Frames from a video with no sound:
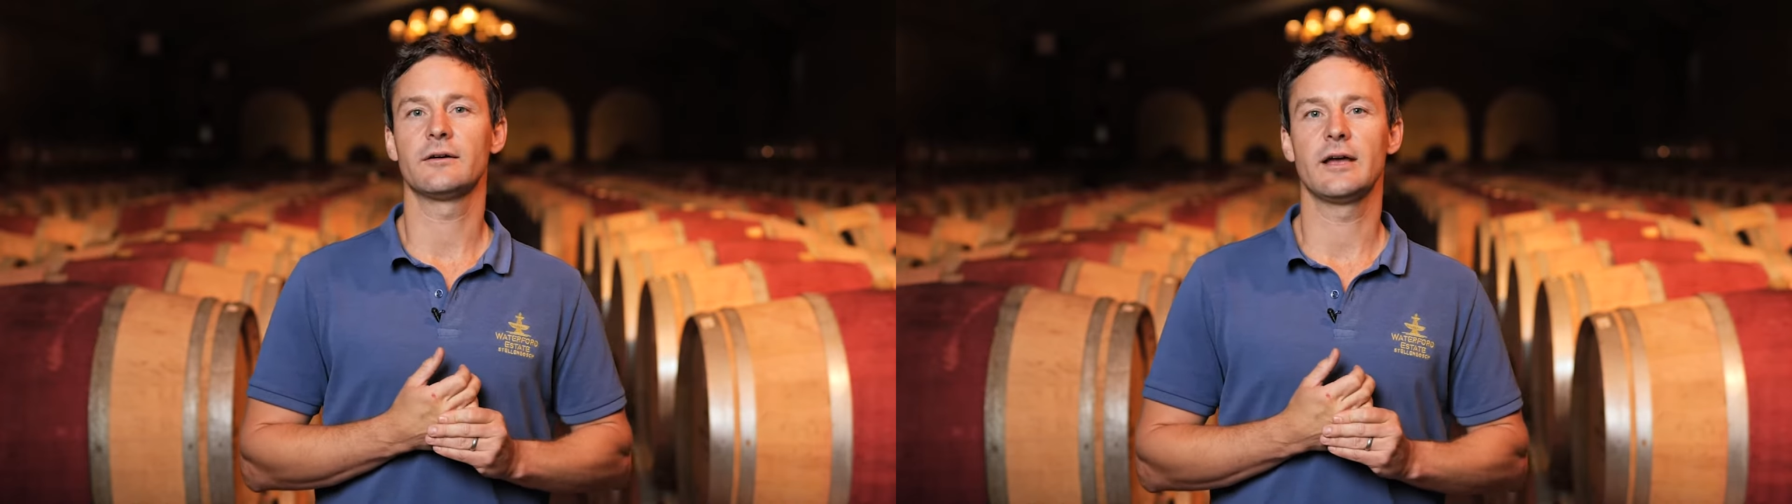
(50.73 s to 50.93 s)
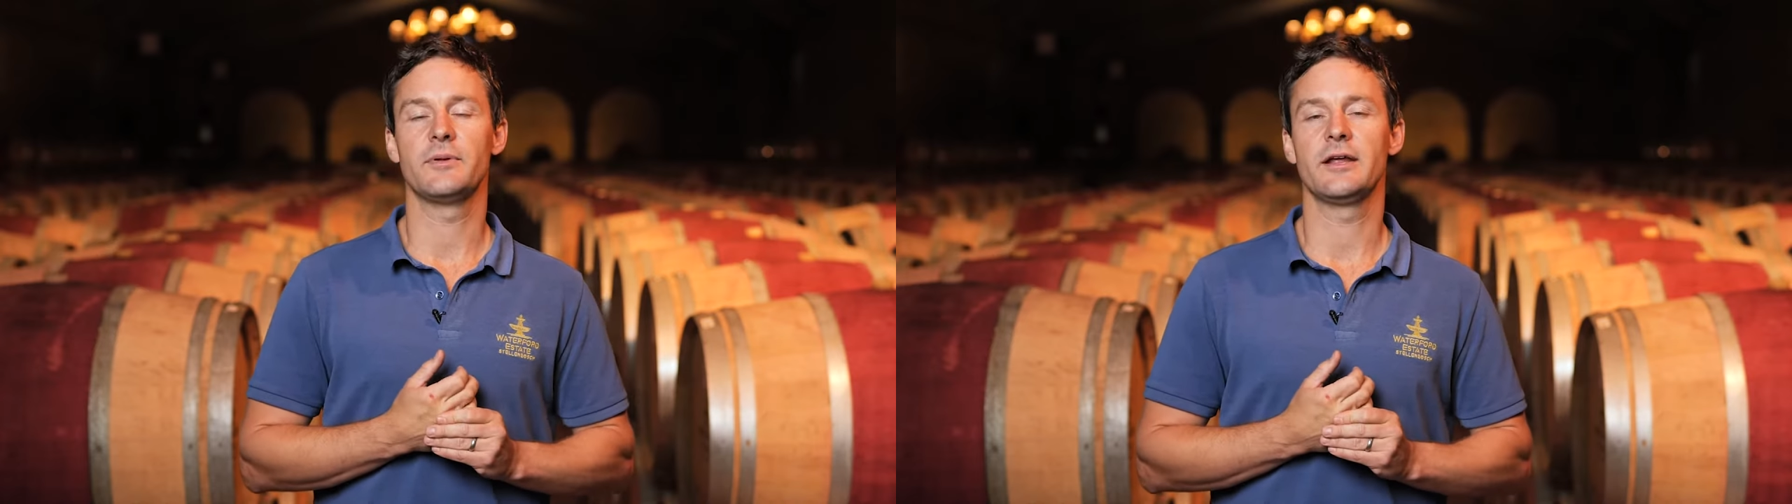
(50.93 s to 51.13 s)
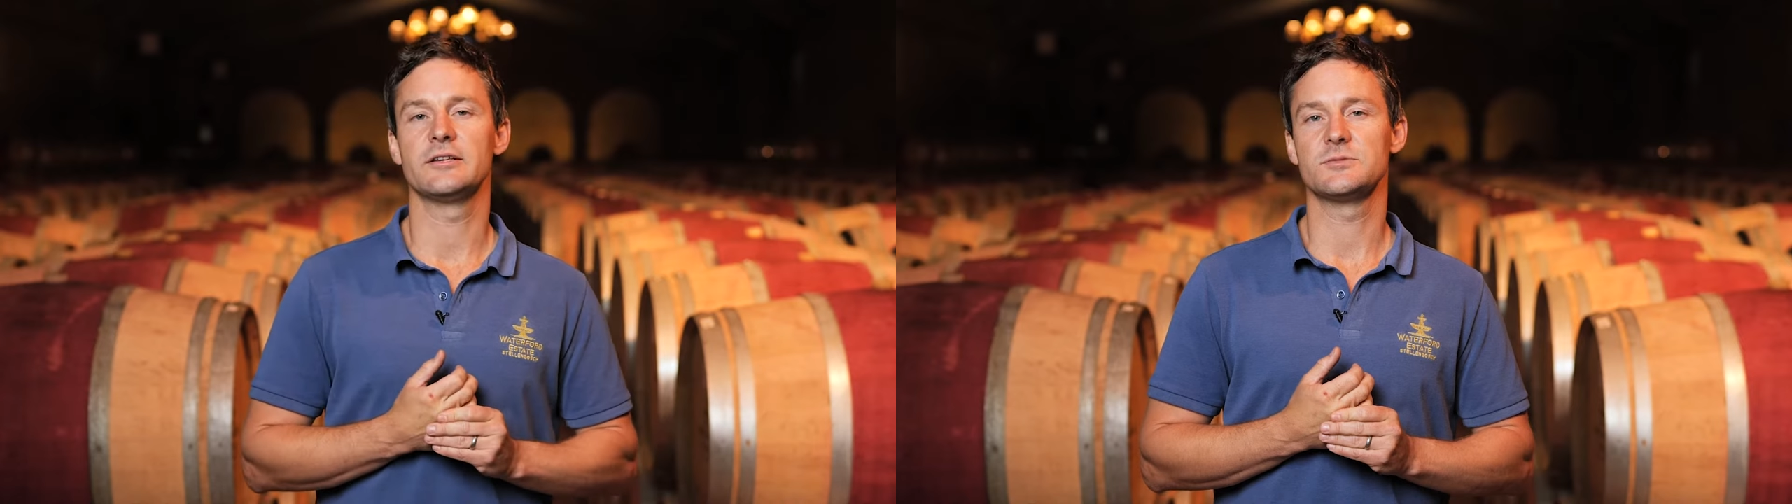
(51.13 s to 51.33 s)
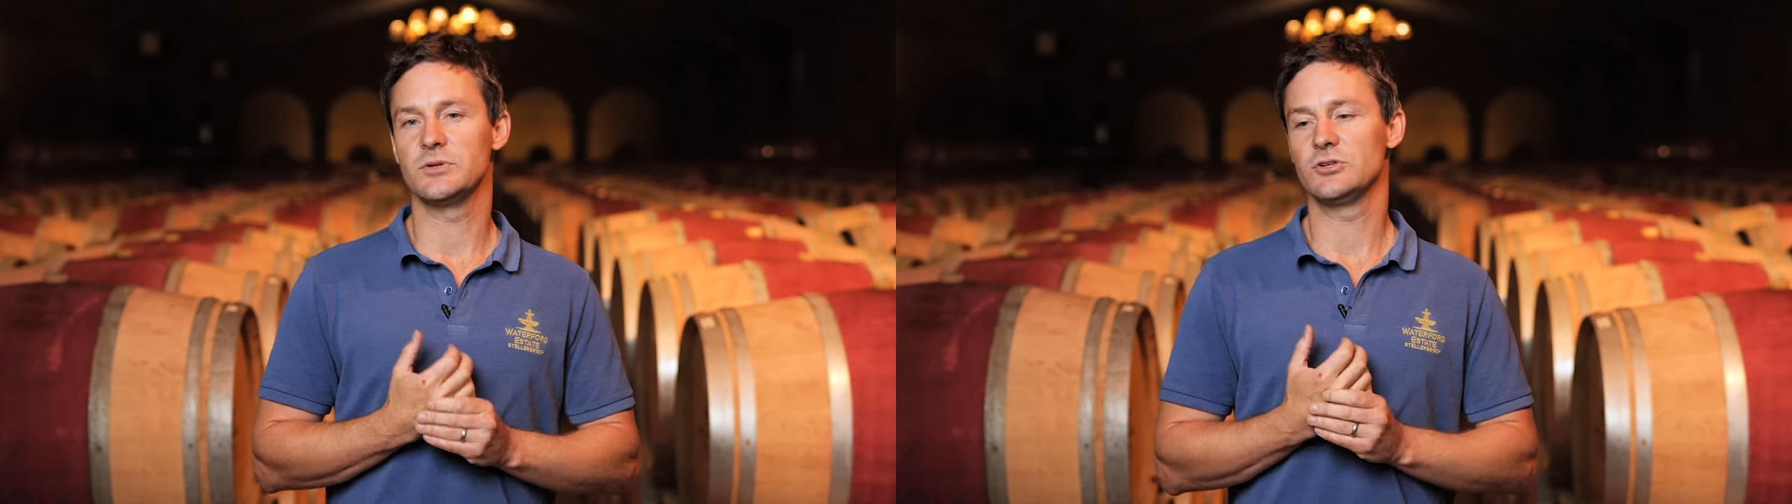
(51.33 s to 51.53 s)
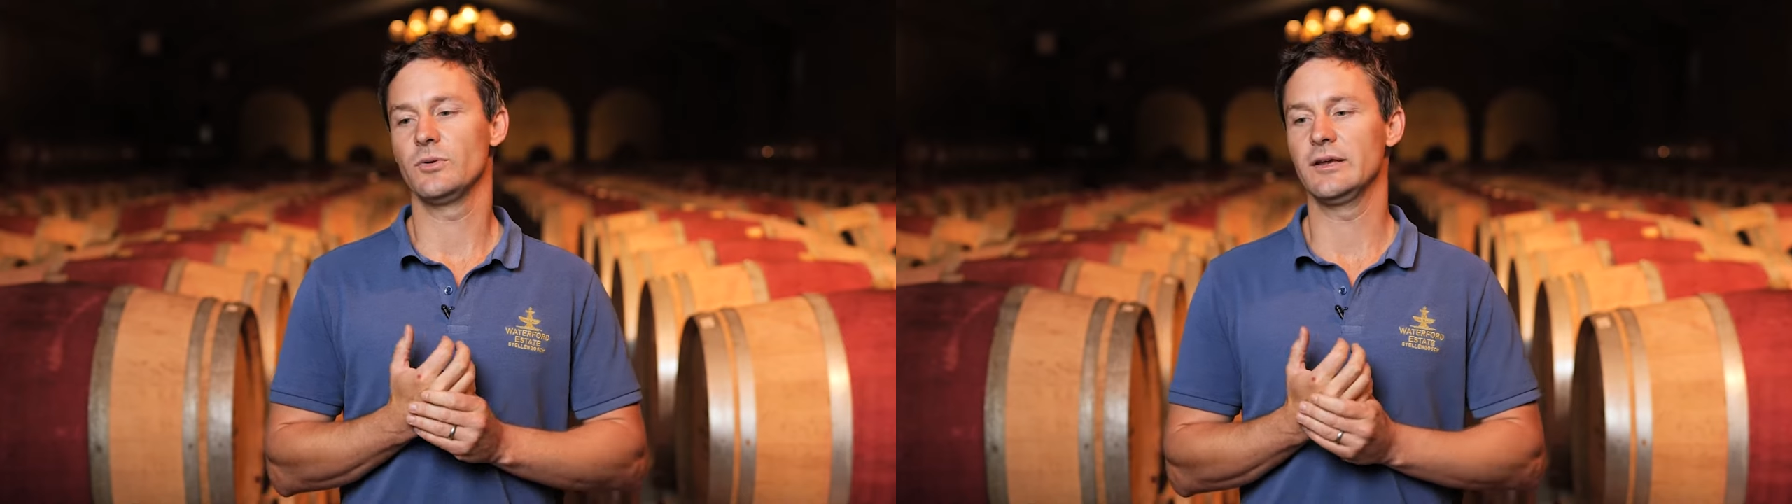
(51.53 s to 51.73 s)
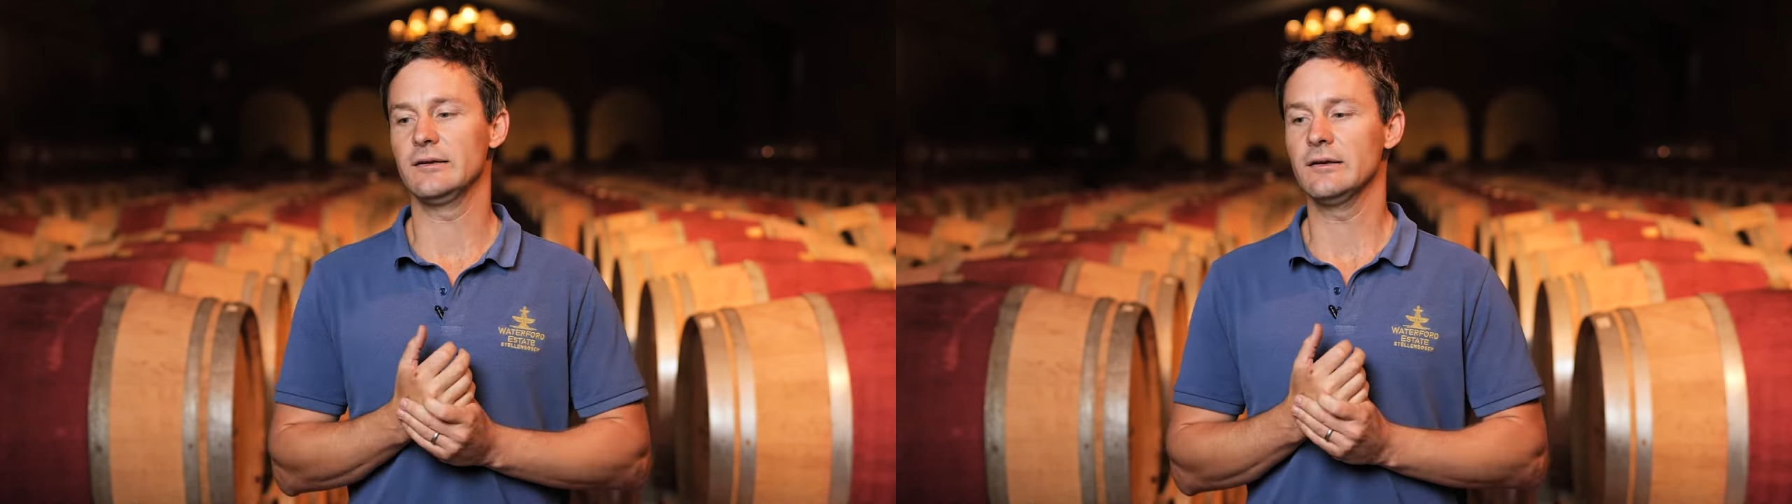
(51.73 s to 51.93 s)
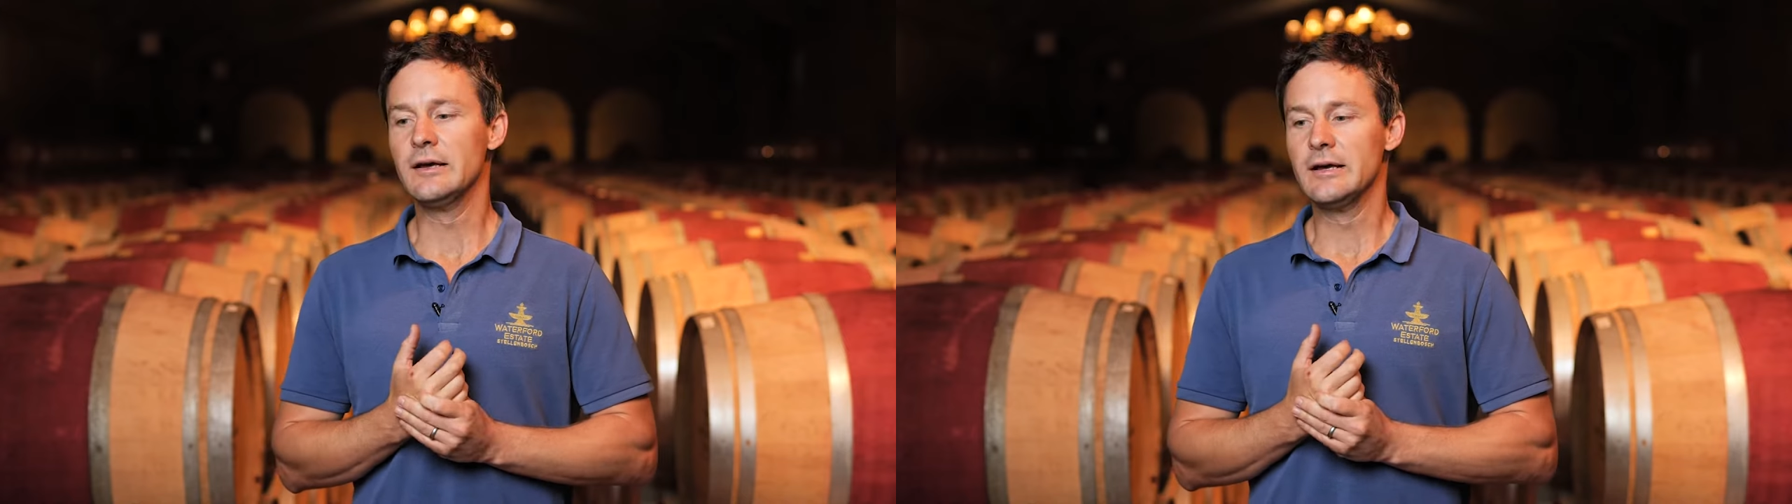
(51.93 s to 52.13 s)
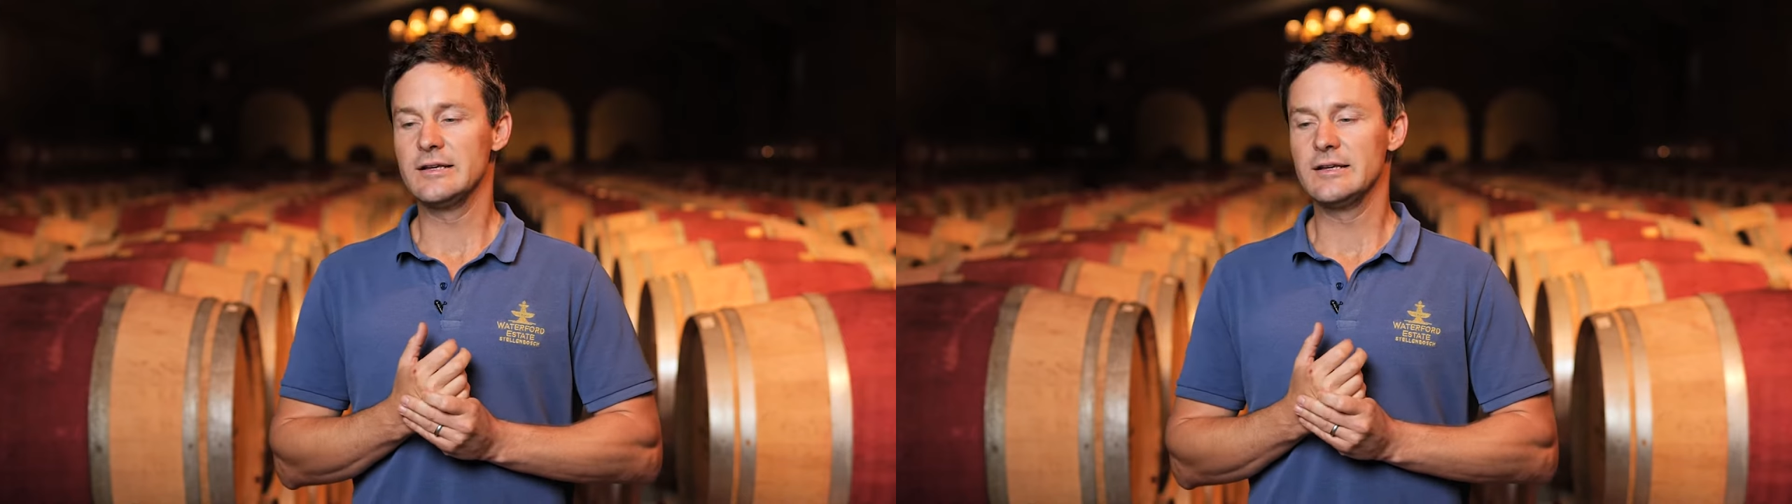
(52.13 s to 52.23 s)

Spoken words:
Cabernet is between